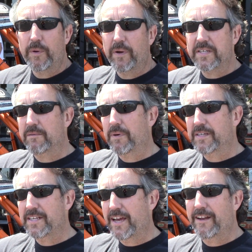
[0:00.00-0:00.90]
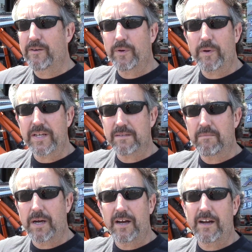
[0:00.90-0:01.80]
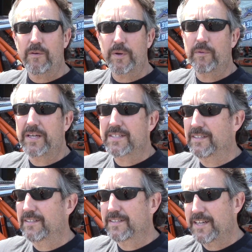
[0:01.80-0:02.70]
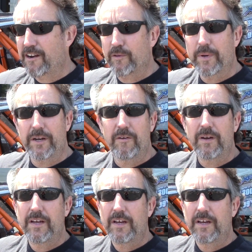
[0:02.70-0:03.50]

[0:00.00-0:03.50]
We race in Montana, we race in Baja, we race in Sacramento.